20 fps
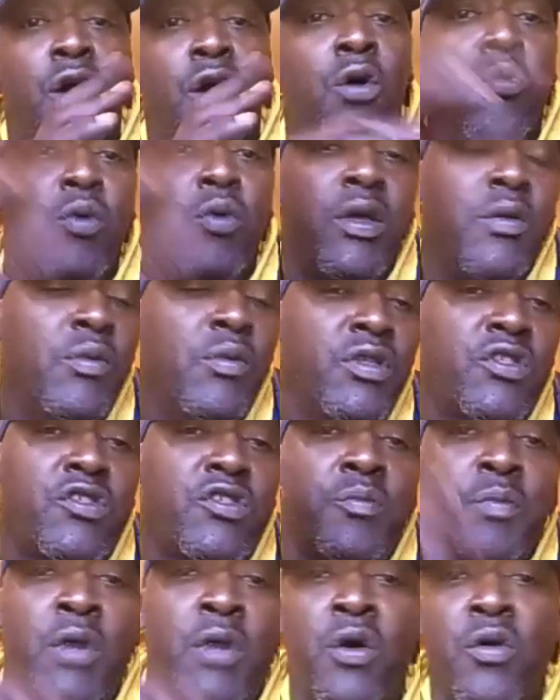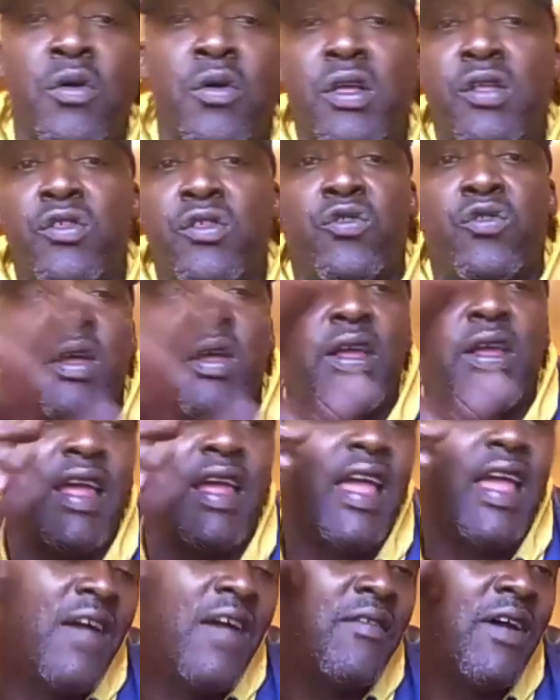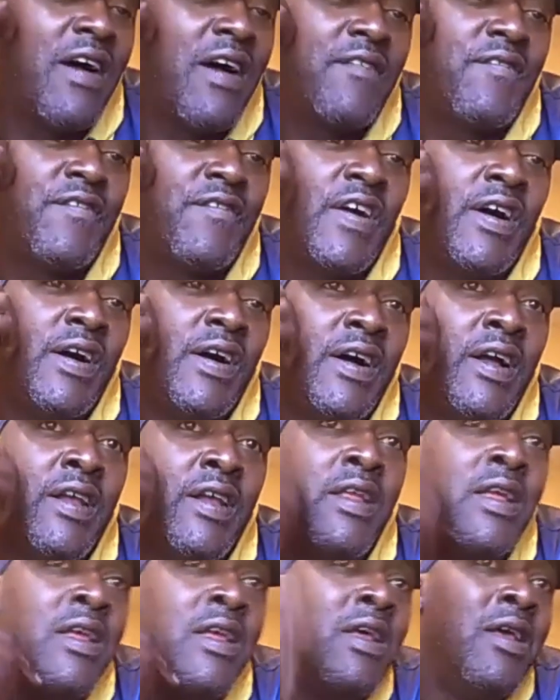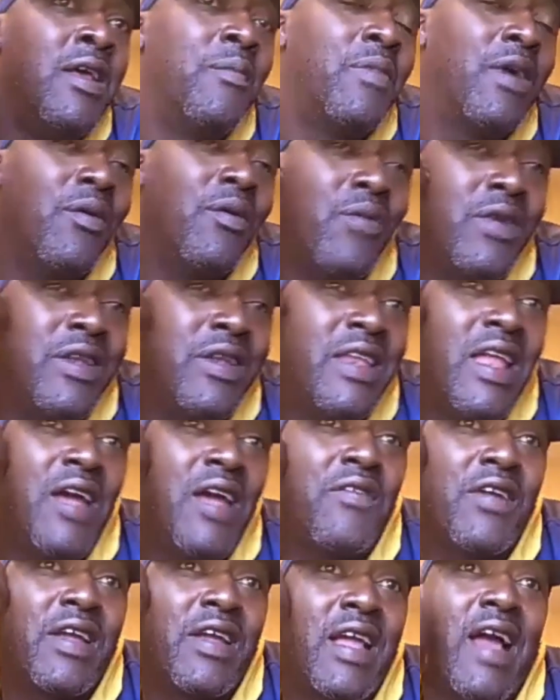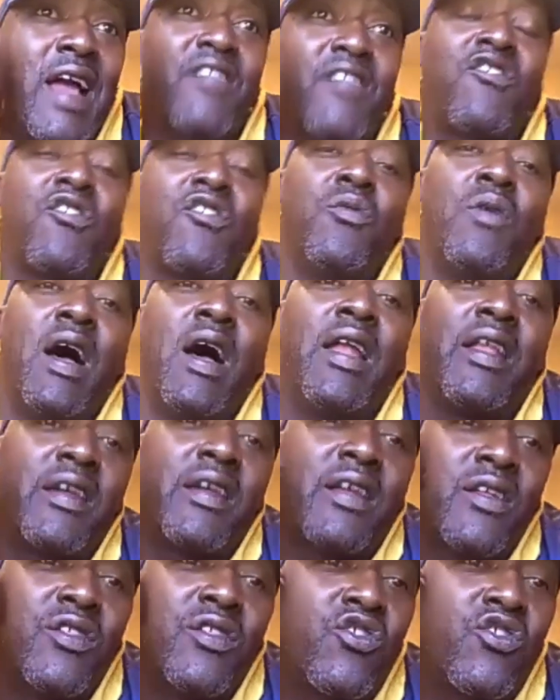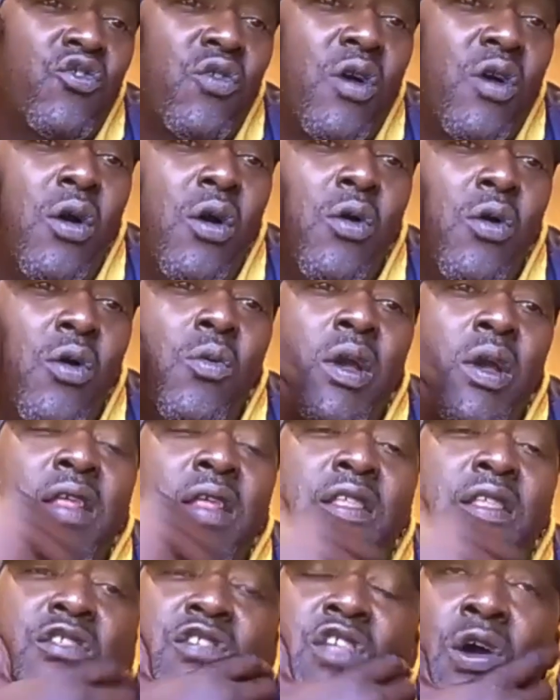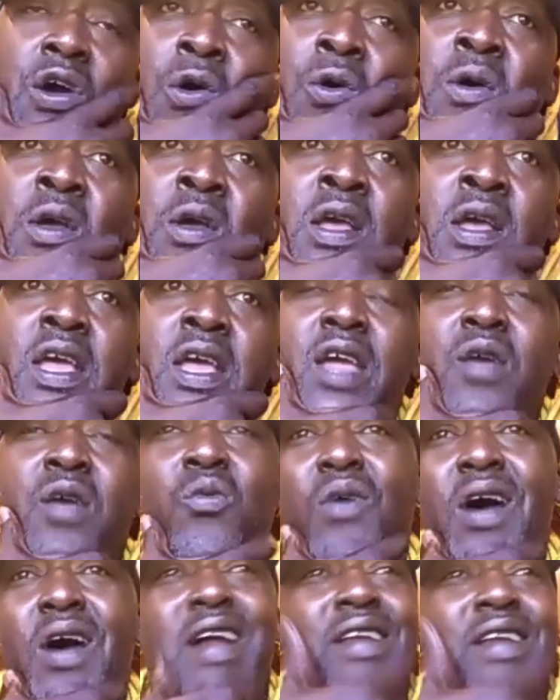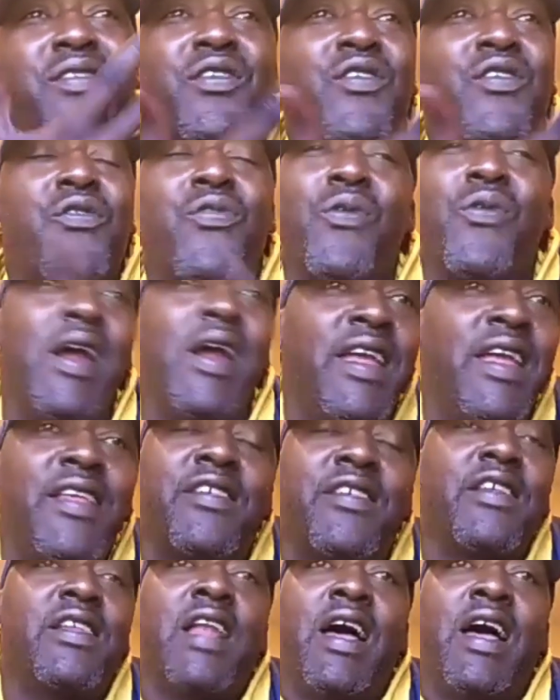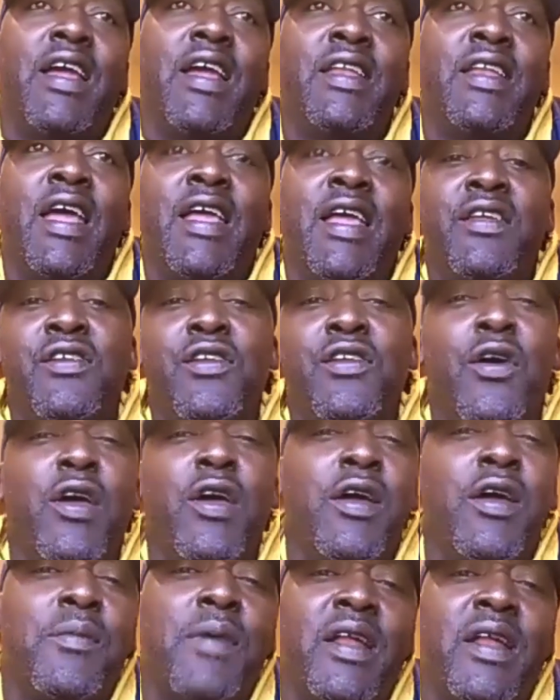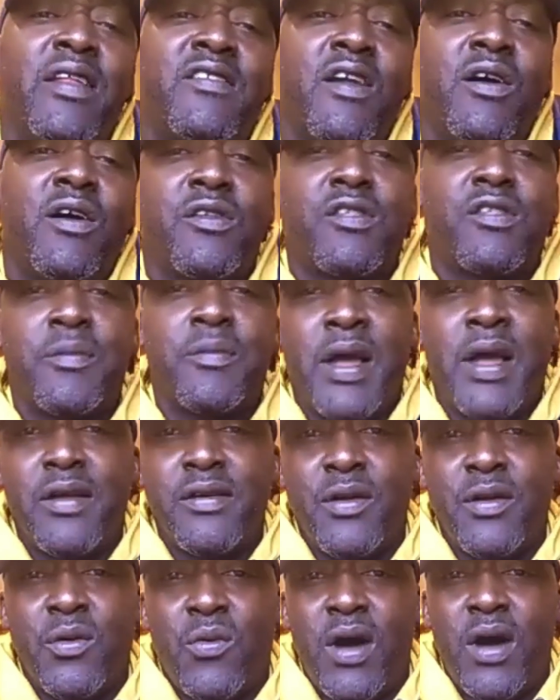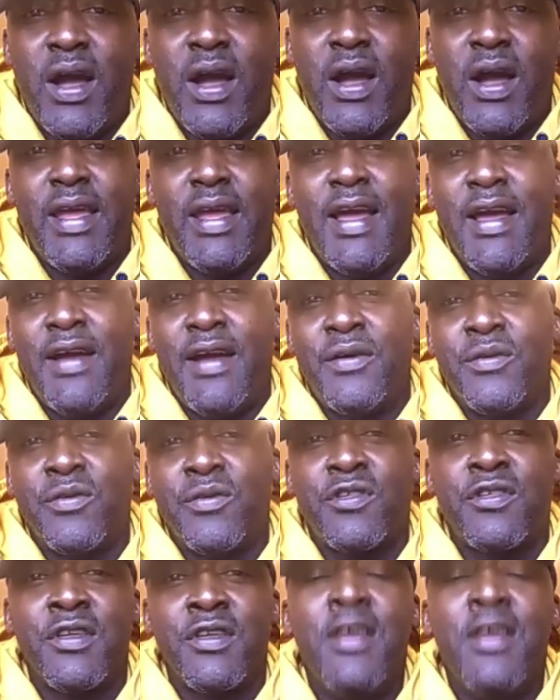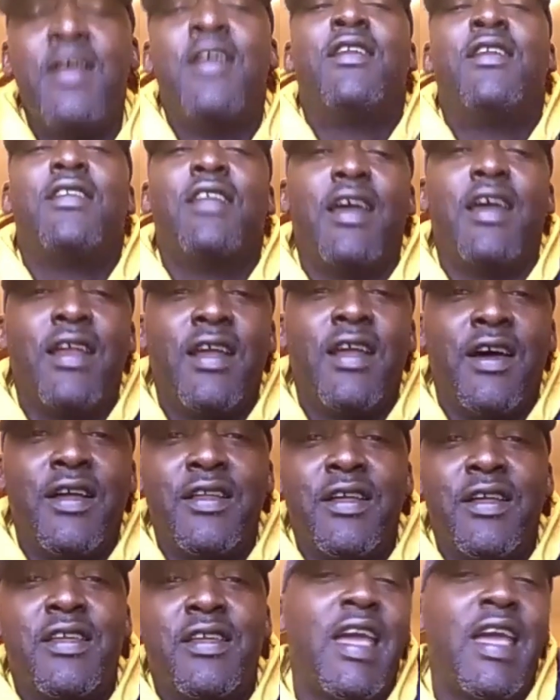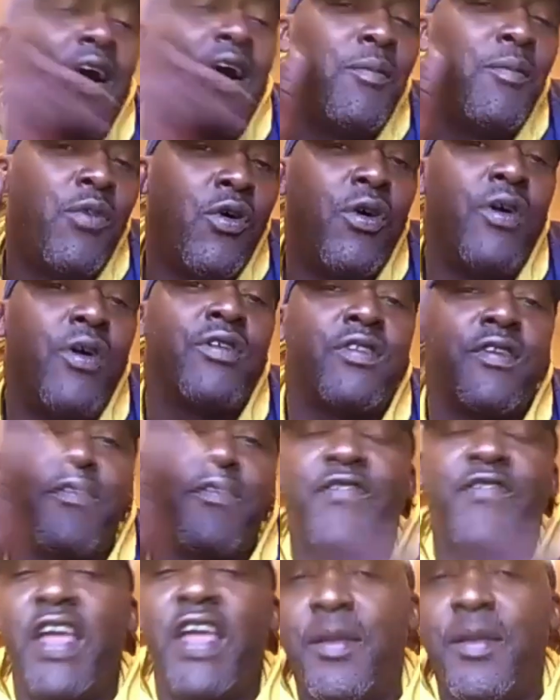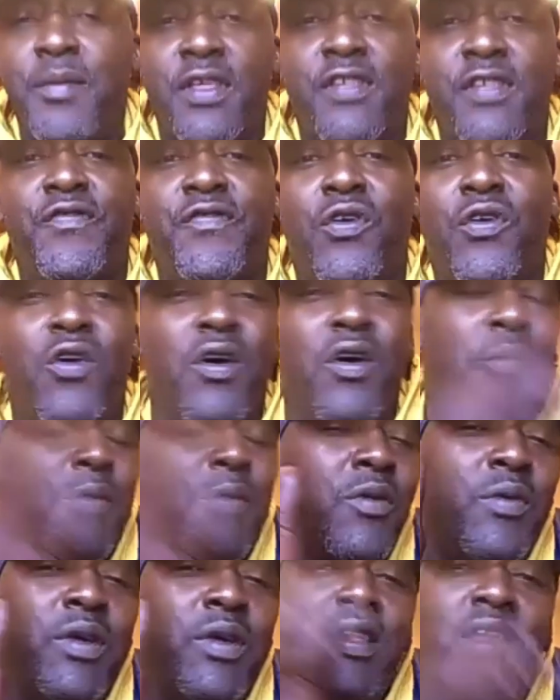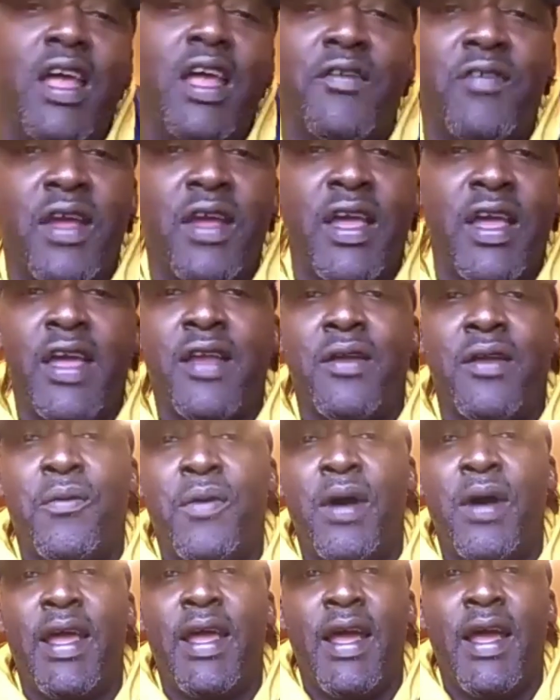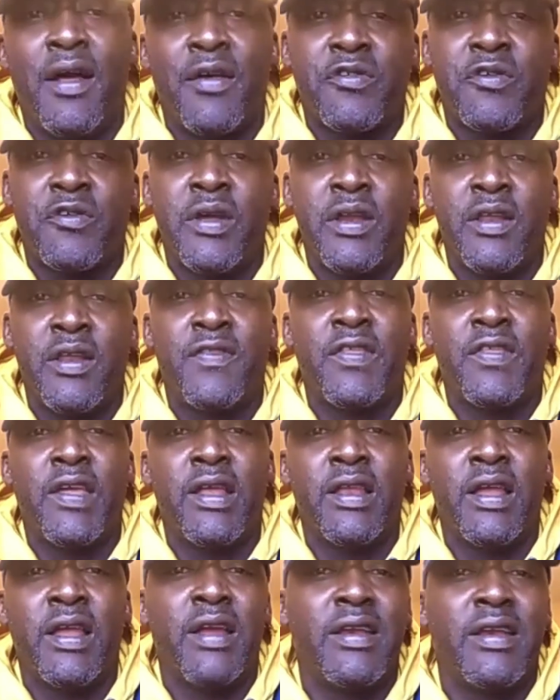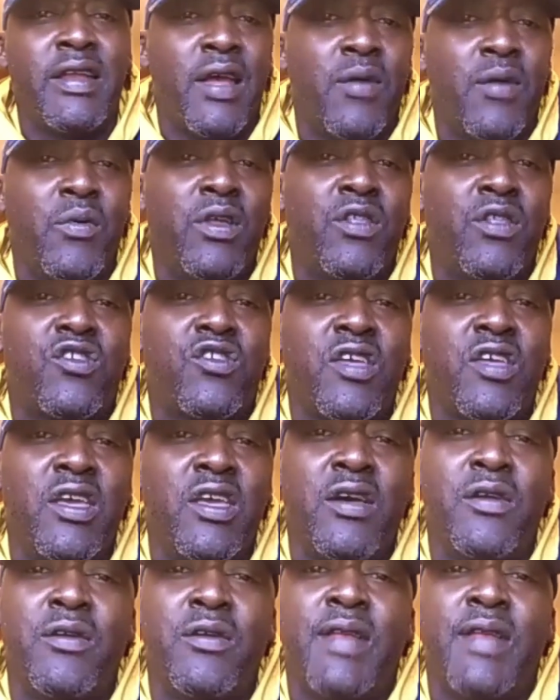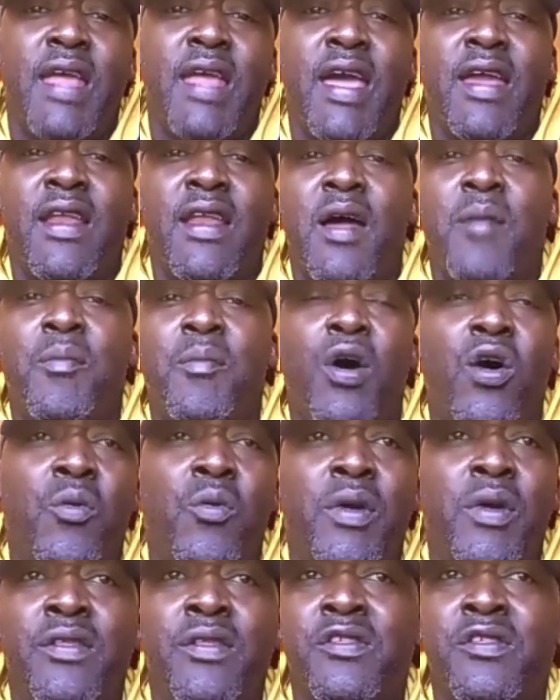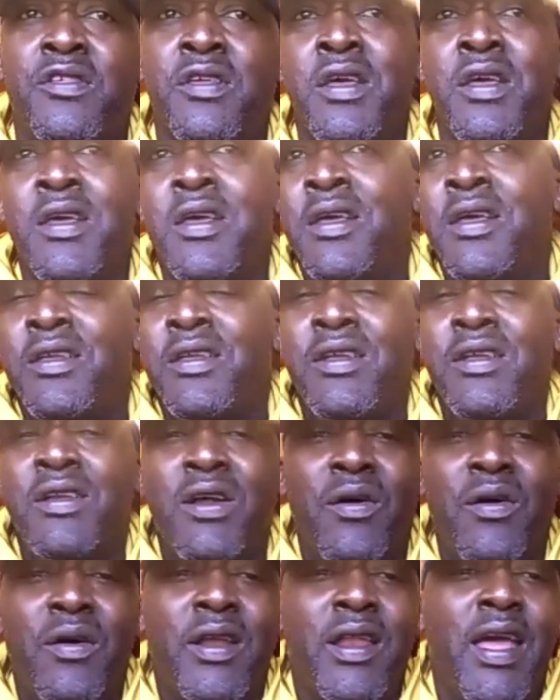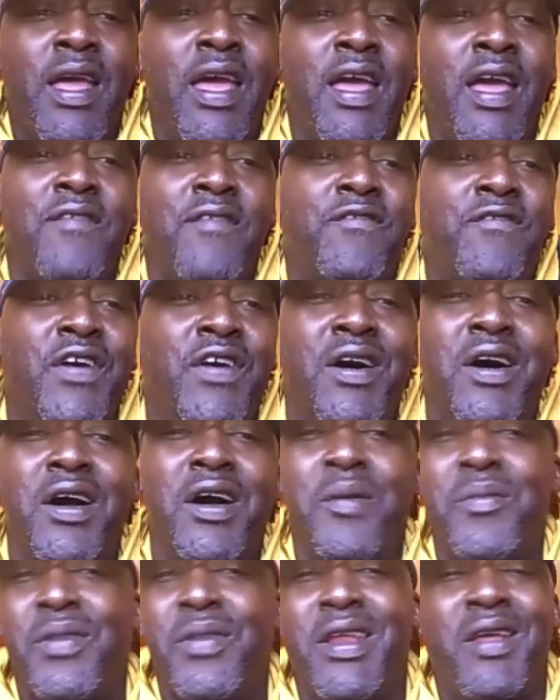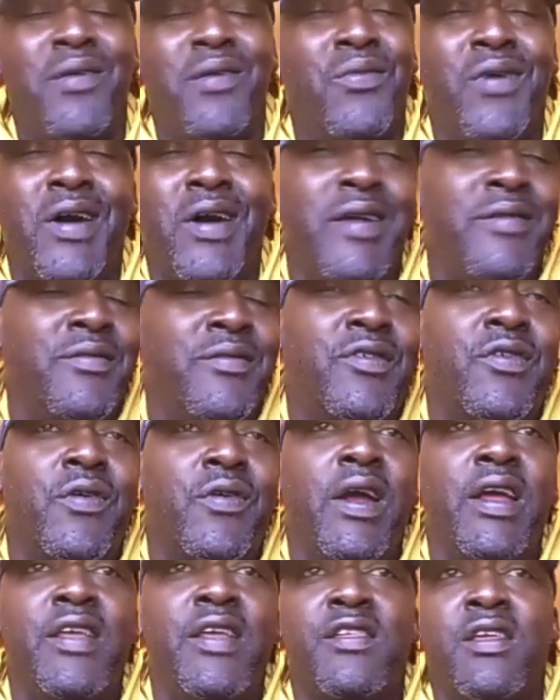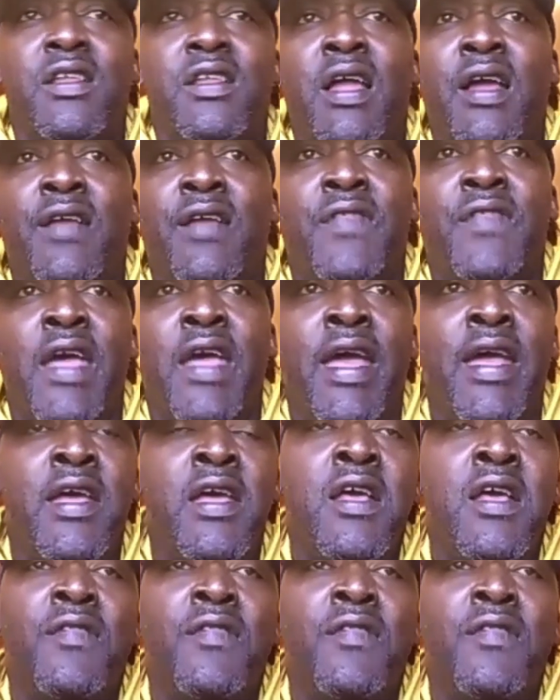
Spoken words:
we would smoke and drink and have our fun, but we never got too out of control with it. So it wasn't crazy like that. Everybody talks about the White House that the Cowboys are famous for, but we never had a White House or anything like that. We chilled and had our moments, and had fun, but it wasn't crazy like that.